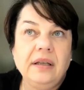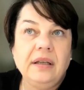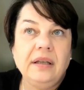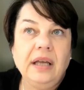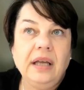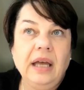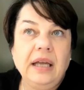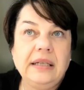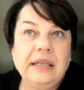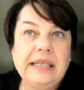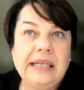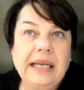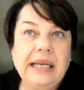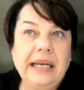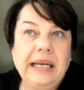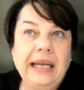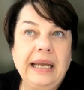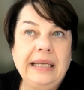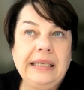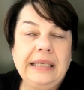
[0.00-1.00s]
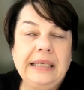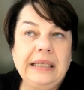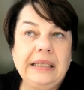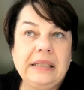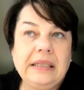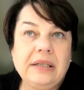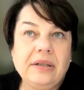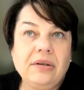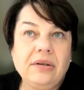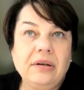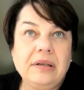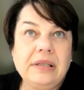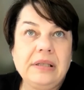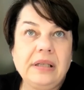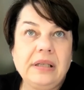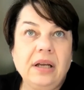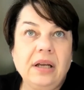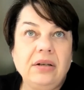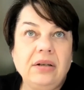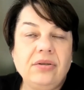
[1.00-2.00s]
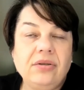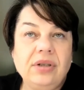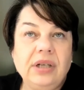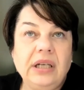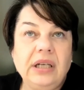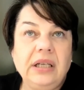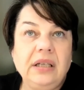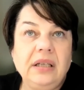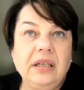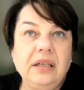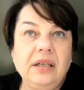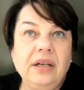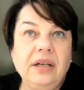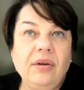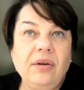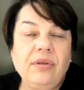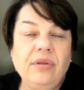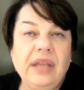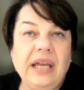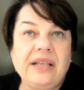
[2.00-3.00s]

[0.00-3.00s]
to Canadians across the country, that